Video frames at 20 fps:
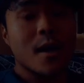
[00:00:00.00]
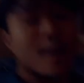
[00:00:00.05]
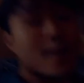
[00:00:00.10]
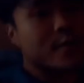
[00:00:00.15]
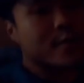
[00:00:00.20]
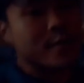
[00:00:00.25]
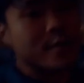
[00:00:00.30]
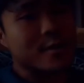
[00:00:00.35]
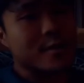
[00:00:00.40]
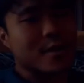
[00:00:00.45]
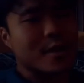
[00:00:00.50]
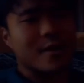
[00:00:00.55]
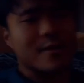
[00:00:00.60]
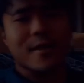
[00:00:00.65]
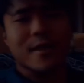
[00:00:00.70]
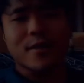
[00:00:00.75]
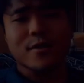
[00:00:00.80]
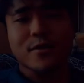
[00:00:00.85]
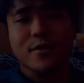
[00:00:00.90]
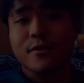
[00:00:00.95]
there is a lot of
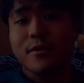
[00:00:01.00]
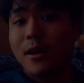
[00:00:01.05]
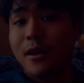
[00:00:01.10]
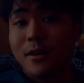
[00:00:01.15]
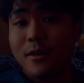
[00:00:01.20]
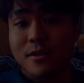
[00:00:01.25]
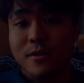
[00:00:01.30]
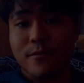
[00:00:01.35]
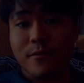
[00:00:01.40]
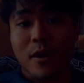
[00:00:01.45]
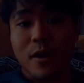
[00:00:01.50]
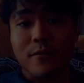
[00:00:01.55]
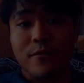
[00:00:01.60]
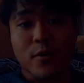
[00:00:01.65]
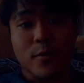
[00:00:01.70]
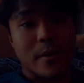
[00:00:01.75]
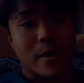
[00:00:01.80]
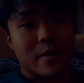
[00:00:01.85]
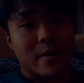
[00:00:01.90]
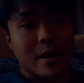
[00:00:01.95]
danger that is involved.
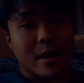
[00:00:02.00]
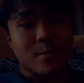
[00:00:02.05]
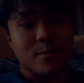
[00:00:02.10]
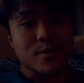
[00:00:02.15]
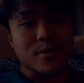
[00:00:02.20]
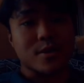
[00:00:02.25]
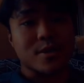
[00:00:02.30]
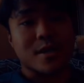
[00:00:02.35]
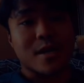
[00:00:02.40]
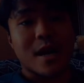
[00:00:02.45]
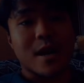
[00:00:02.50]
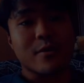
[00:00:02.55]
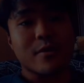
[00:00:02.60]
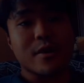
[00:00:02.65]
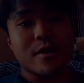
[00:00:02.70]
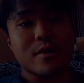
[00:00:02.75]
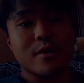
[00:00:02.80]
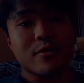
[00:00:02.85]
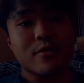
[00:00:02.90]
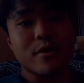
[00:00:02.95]
No matter how much
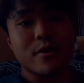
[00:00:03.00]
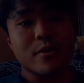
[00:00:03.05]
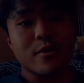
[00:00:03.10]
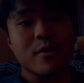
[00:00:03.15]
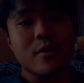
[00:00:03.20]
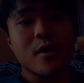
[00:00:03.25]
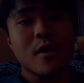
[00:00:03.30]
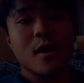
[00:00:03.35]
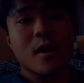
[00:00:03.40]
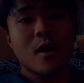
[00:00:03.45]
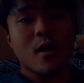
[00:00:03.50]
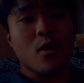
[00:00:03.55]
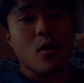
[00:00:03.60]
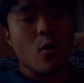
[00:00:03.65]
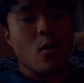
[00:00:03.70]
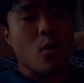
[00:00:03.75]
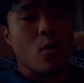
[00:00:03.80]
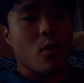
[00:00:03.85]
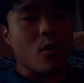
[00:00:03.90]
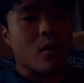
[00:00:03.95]
scouting you do
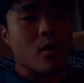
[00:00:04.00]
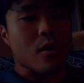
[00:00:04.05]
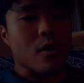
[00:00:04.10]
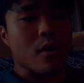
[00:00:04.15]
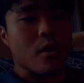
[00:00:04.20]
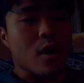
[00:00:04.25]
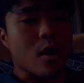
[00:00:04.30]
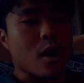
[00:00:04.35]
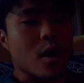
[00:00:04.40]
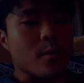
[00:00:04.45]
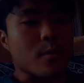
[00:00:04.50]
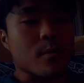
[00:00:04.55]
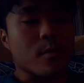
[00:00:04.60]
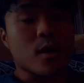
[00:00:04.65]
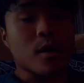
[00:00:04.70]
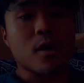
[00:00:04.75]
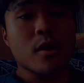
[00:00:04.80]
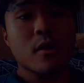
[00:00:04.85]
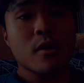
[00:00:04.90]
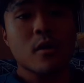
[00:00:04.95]
or
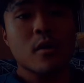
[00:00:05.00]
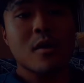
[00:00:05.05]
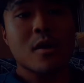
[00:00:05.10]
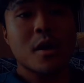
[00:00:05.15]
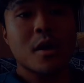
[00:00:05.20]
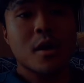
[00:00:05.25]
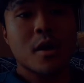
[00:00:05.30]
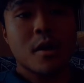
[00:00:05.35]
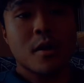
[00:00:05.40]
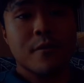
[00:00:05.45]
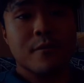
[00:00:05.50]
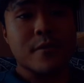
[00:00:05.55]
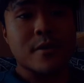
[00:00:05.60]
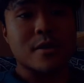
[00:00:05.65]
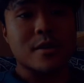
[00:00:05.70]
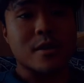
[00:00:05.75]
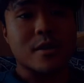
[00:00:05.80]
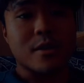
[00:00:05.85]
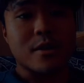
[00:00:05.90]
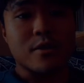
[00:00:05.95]

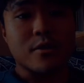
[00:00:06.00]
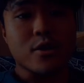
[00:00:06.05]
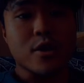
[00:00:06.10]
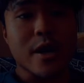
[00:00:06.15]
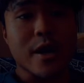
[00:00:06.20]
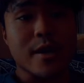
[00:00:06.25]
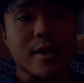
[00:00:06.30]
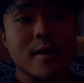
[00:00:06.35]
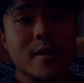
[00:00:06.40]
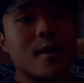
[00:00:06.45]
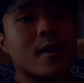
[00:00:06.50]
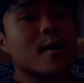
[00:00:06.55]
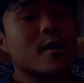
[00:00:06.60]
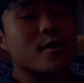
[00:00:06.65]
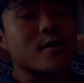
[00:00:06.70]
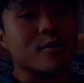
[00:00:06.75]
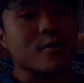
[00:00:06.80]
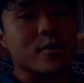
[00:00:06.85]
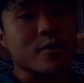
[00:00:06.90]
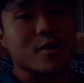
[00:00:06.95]
physically you train,
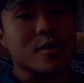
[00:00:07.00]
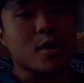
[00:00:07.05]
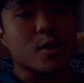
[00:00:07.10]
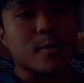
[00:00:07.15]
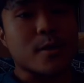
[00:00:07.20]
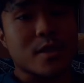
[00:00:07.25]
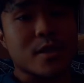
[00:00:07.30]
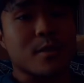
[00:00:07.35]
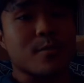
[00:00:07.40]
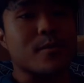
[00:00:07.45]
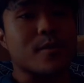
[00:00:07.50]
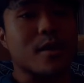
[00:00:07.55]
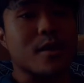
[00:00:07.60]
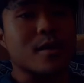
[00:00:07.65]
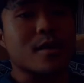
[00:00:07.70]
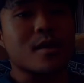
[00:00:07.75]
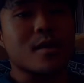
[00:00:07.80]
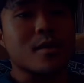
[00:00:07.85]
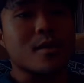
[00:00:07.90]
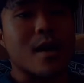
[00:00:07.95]
there's always going to be
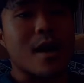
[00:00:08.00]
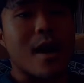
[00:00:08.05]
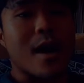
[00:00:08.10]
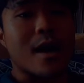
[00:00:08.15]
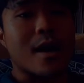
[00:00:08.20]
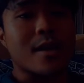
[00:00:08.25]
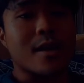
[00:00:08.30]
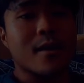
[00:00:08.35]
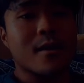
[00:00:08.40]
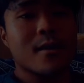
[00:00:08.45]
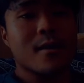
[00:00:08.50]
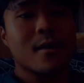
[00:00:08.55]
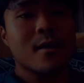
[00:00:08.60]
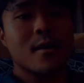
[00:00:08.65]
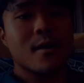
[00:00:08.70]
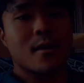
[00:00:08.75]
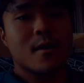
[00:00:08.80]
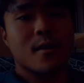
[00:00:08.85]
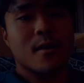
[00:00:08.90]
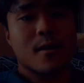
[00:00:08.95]
something that
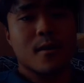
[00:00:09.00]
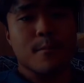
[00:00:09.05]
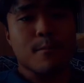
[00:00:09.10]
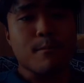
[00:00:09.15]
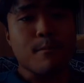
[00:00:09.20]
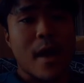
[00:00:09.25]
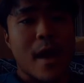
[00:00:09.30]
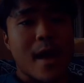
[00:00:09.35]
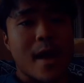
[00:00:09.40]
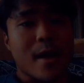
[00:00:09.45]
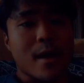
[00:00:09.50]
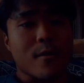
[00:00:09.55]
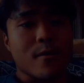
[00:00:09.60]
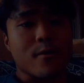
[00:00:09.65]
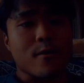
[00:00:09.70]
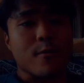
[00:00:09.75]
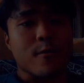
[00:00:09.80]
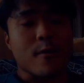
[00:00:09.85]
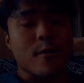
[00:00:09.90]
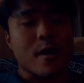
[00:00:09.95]
may
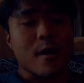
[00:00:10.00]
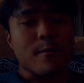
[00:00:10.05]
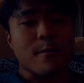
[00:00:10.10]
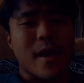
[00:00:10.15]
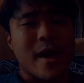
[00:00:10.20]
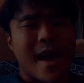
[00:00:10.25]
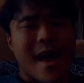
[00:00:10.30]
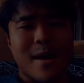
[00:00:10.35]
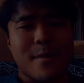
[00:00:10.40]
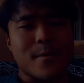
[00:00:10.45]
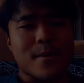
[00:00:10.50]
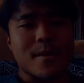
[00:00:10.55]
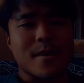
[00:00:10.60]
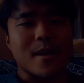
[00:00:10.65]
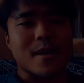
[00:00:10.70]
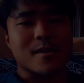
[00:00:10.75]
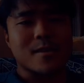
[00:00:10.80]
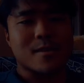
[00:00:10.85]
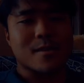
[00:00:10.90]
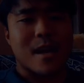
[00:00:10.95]
happen
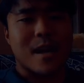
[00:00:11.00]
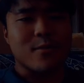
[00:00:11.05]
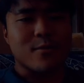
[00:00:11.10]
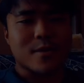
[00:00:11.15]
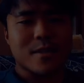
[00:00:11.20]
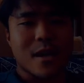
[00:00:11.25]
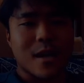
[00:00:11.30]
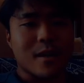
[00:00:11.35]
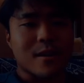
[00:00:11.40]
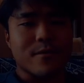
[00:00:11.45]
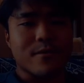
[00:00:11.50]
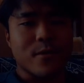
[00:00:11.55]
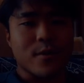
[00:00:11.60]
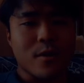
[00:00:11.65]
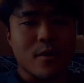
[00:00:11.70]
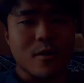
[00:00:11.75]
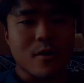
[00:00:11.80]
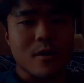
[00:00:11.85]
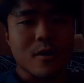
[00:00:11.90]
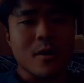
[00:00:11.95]
that's outside of
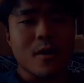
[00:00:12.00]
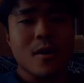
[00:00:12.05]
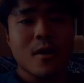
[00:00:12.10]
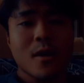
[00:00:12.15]
your,